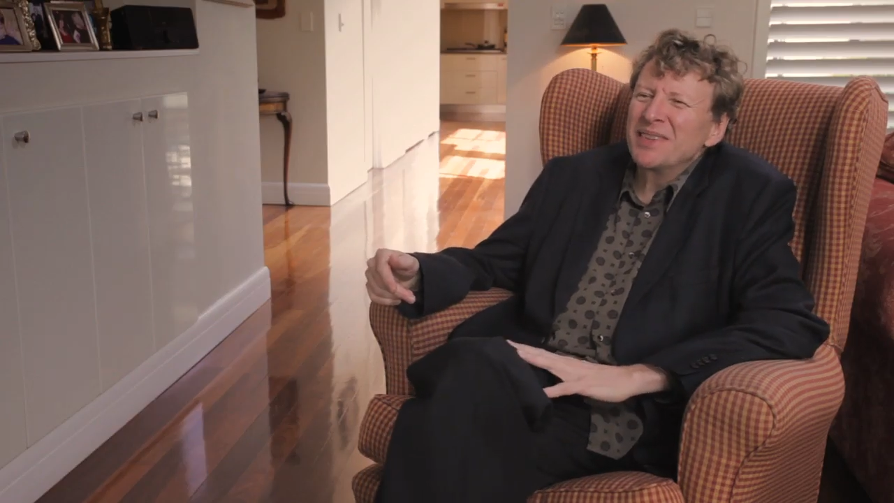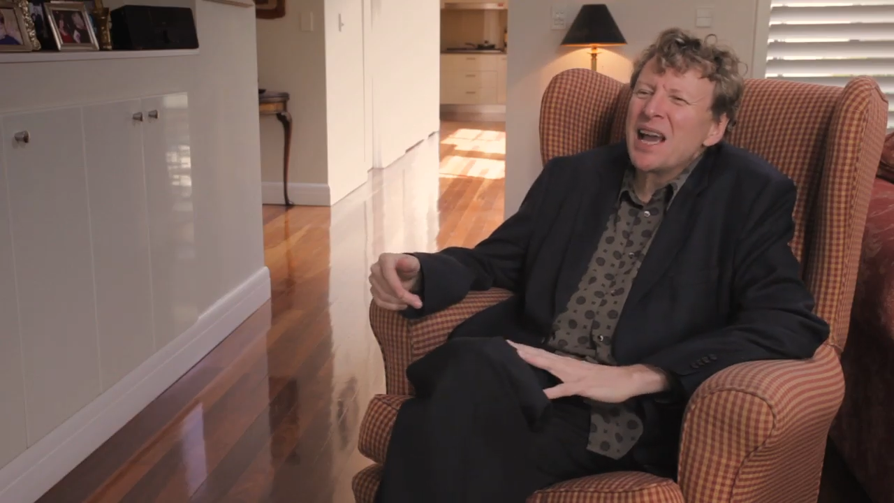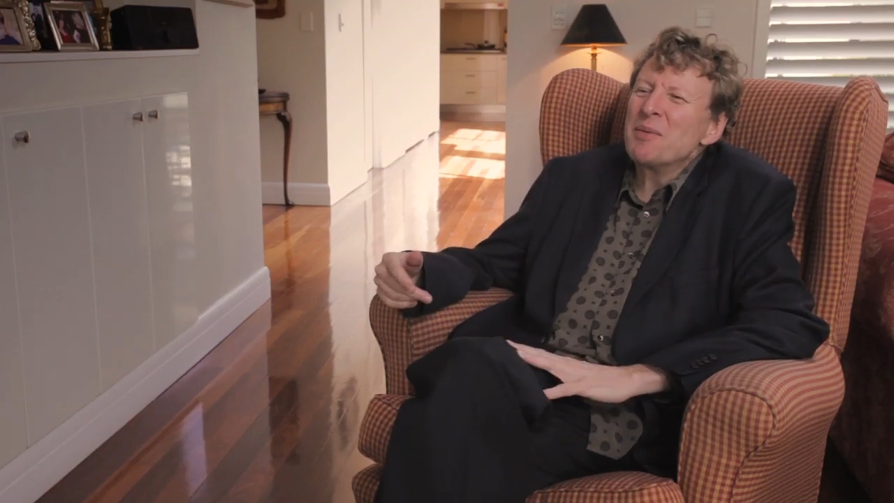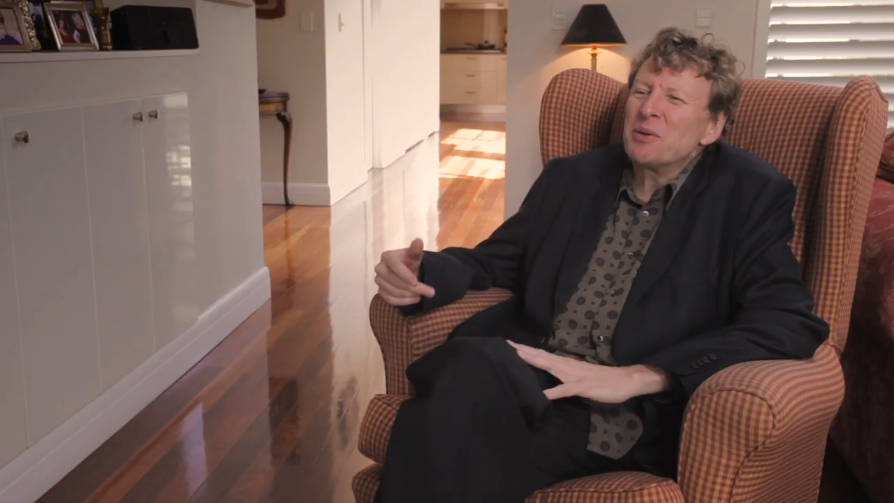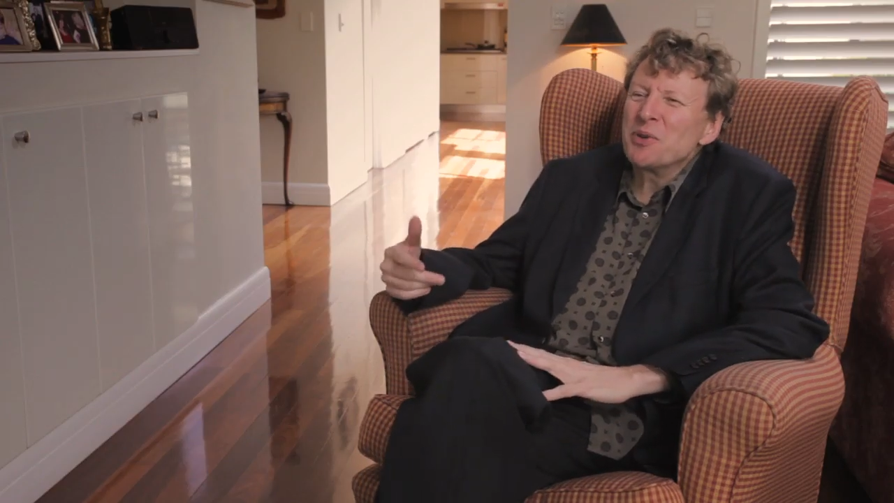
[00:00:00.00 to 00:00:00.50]

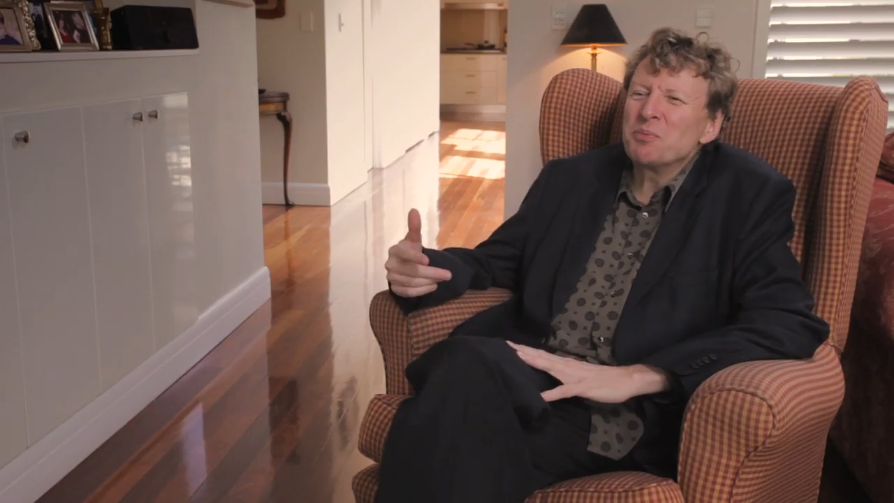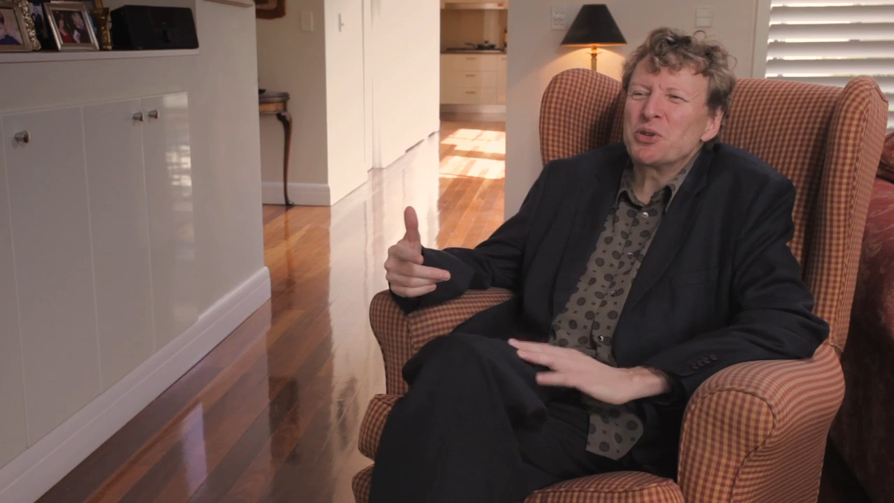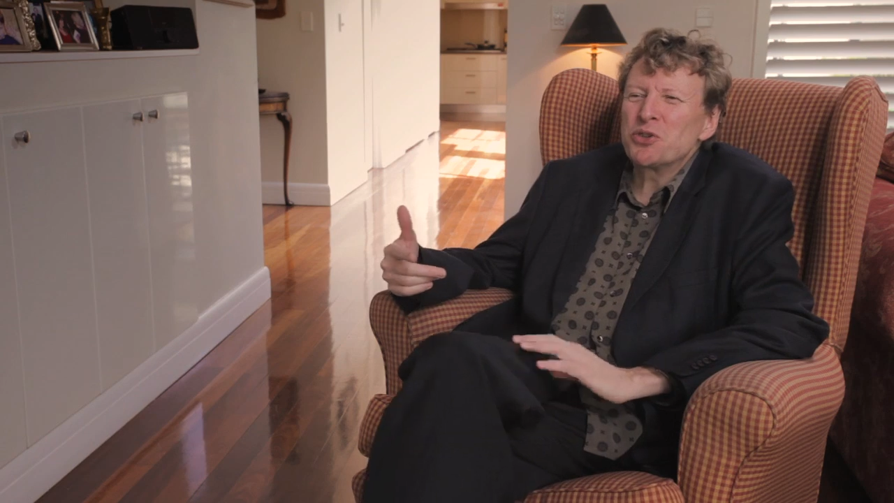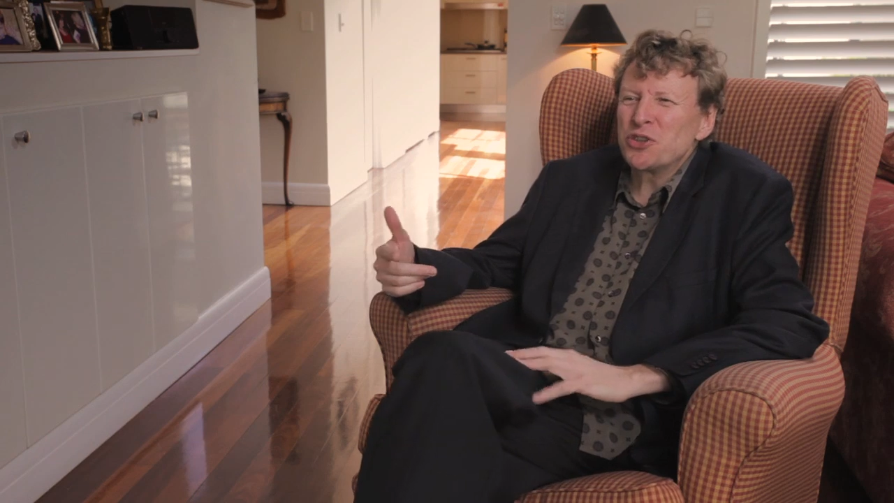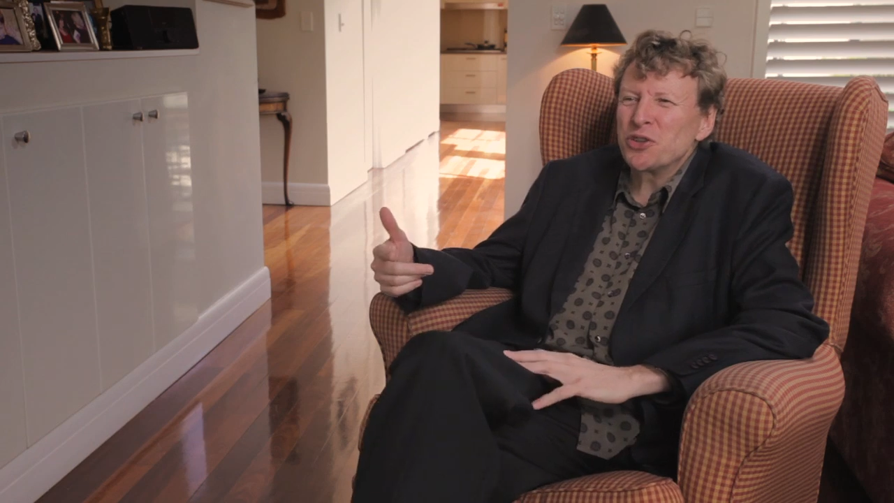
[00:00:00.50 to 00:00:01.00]
coming with
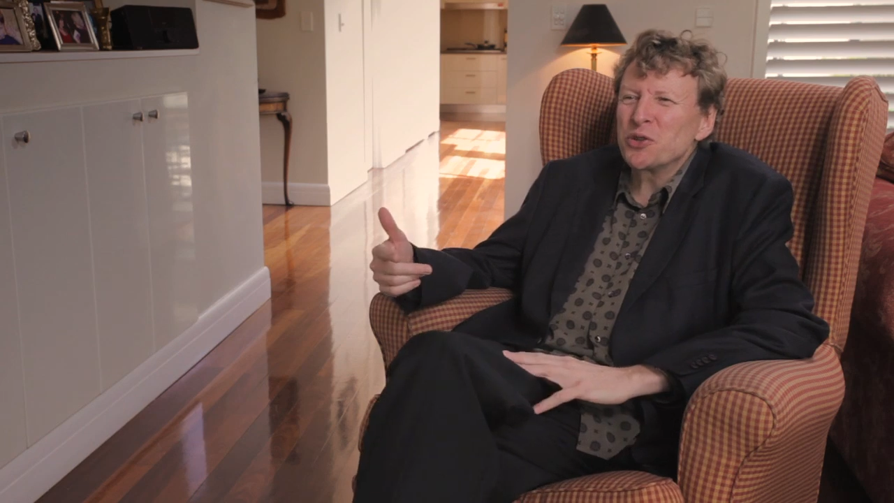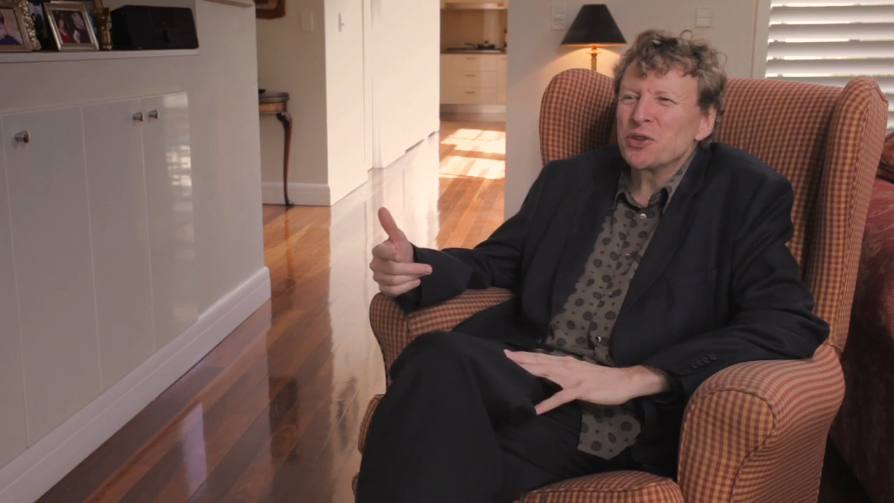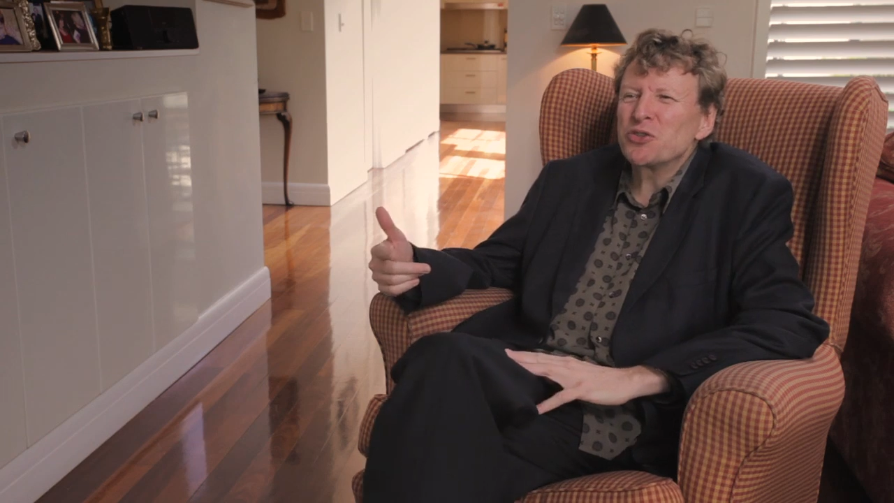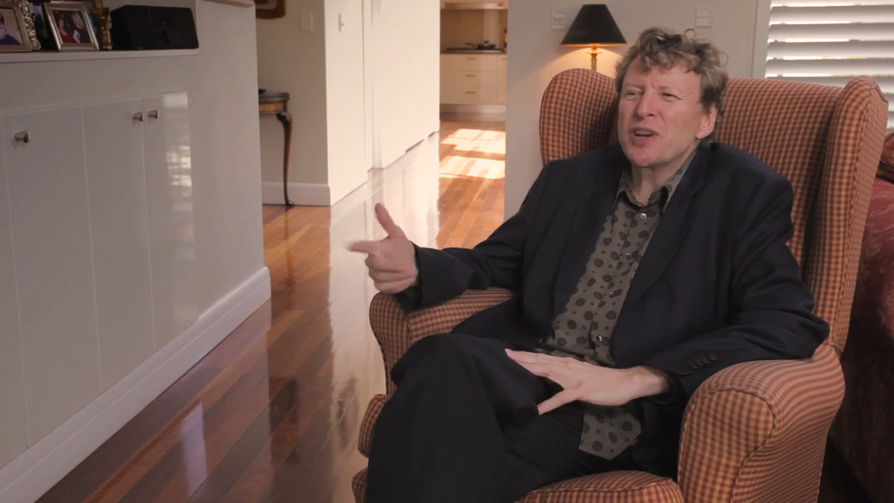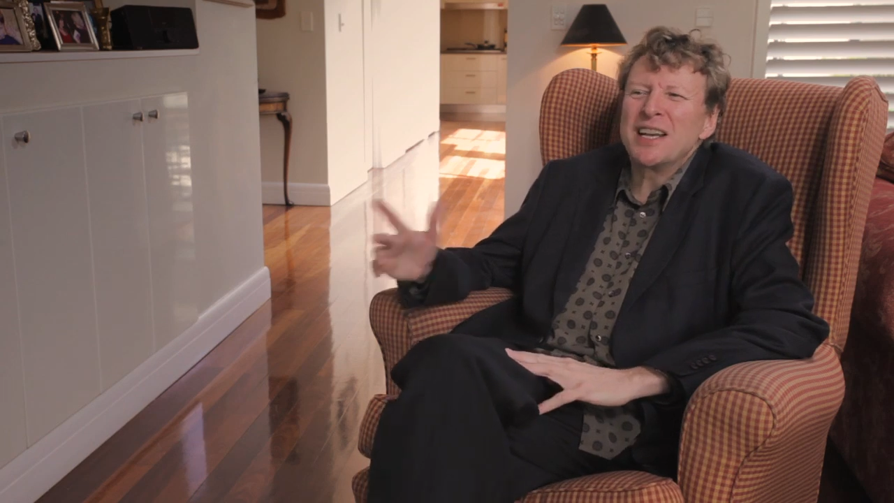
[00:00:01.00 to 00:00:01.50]
Patricia to
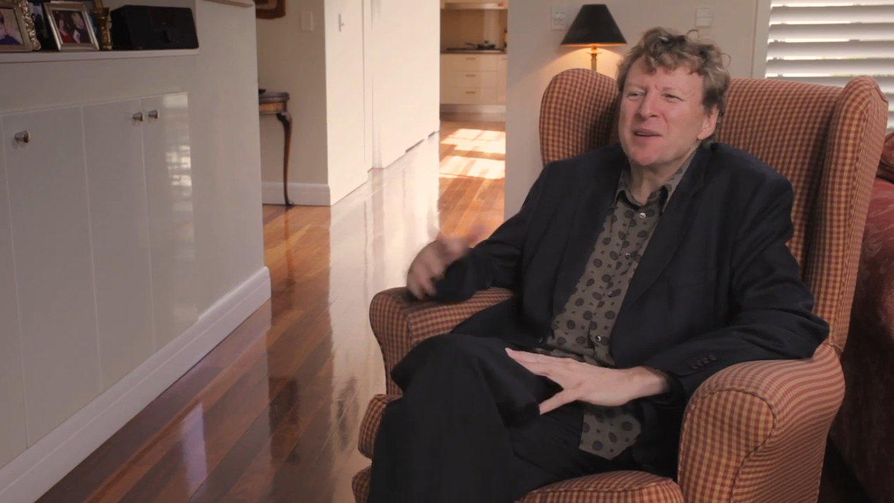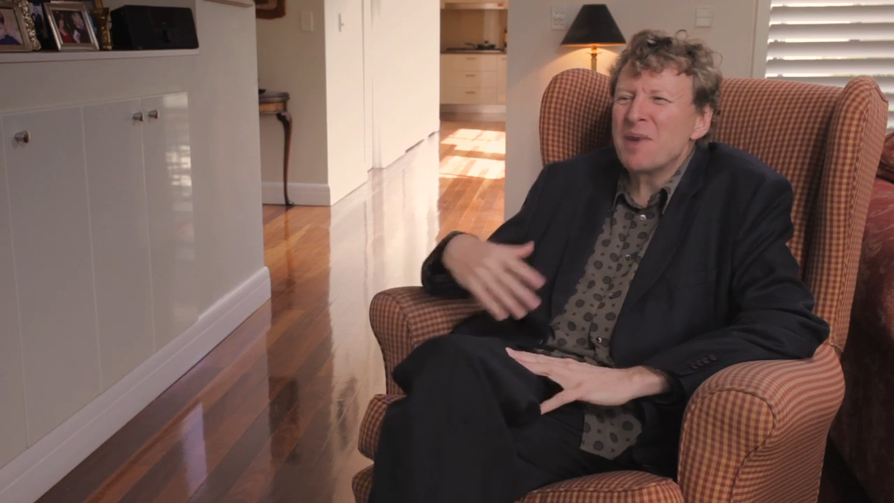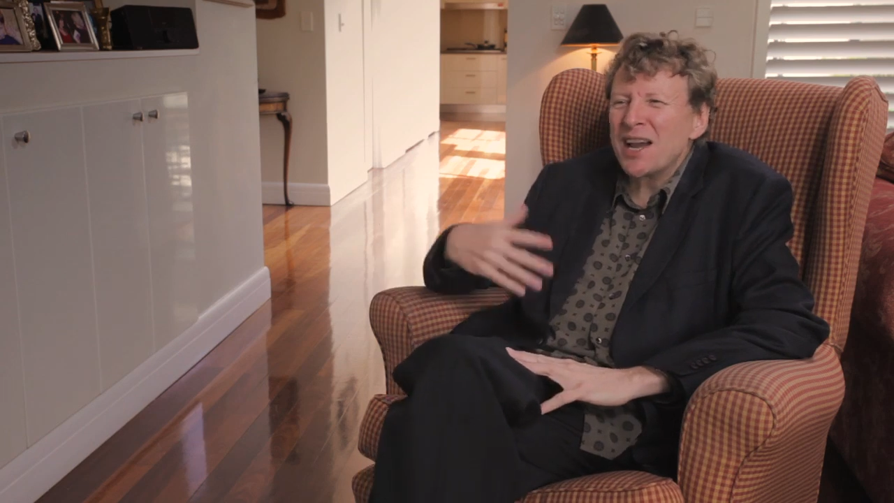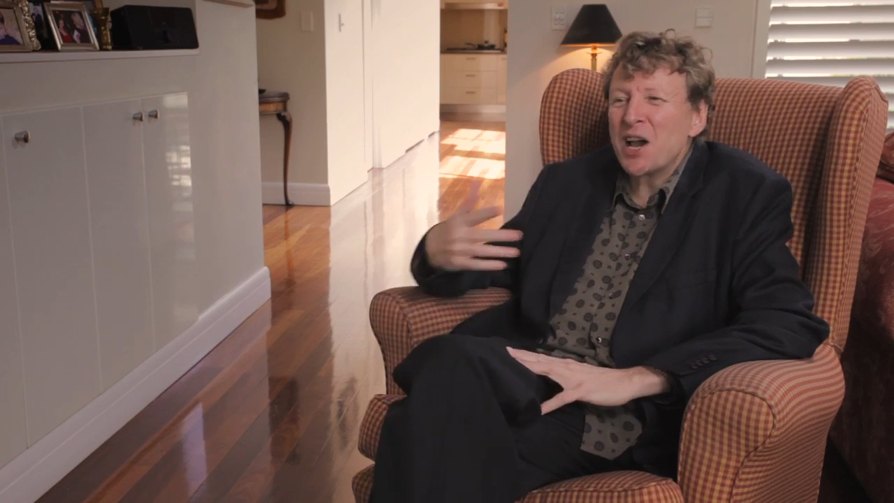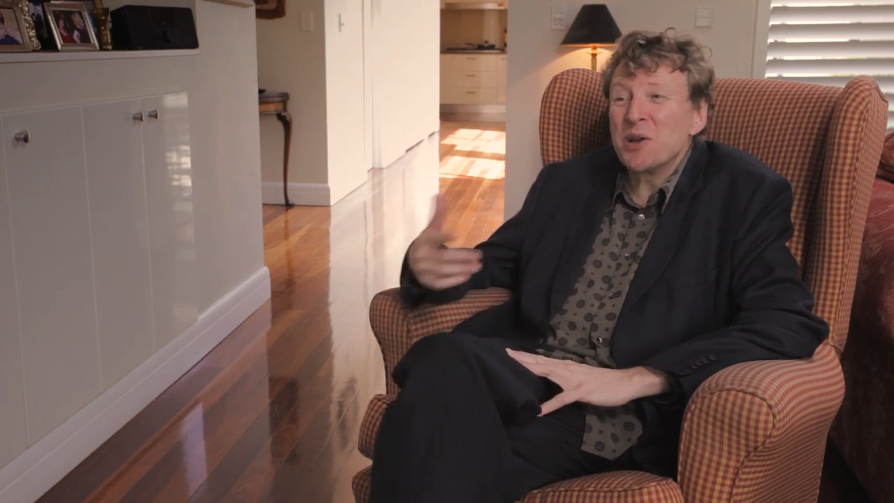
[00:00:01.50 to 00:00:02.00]
Australia,
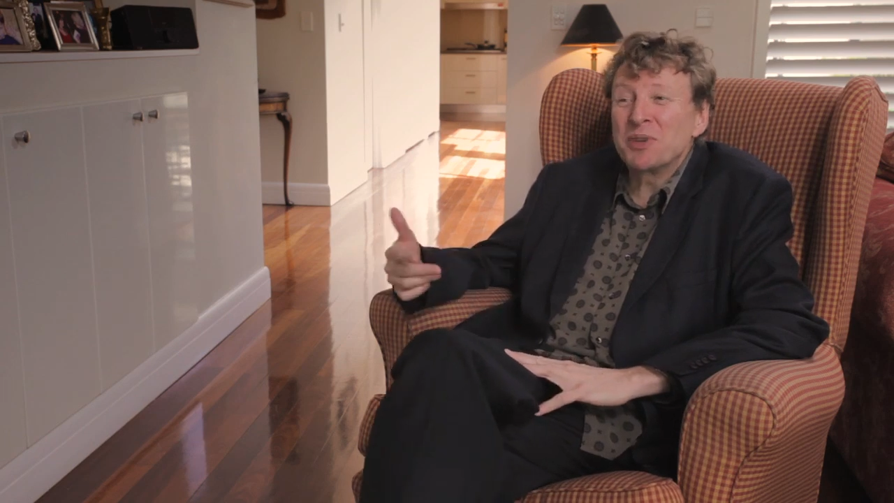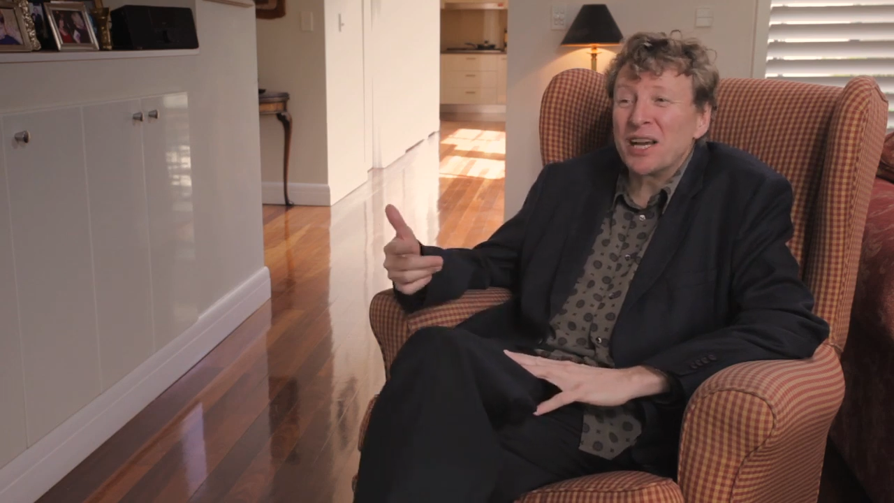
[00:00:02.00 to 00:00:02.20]
my home